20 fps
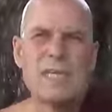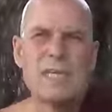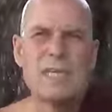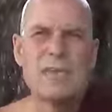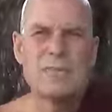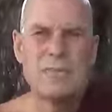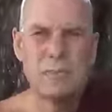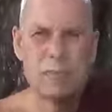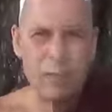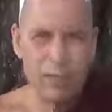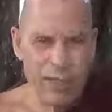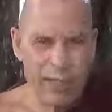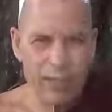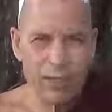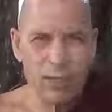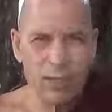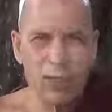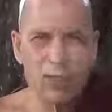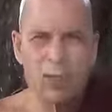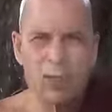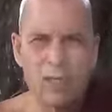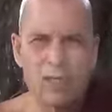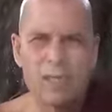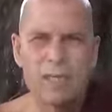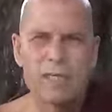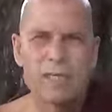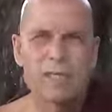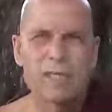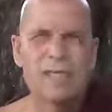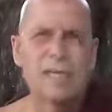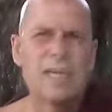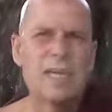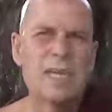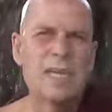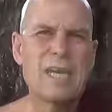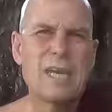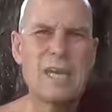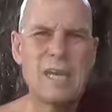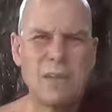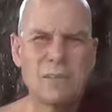If I bite the hook,
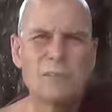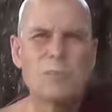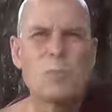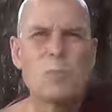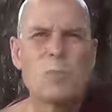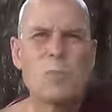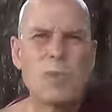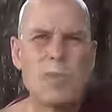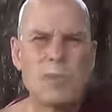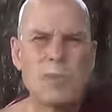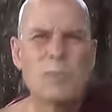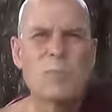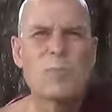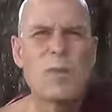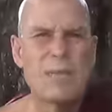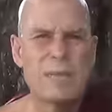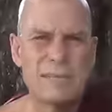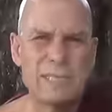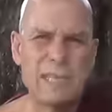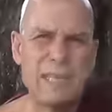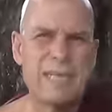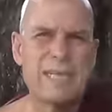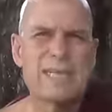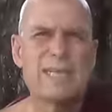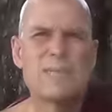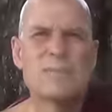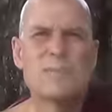I'll have to pay the price later.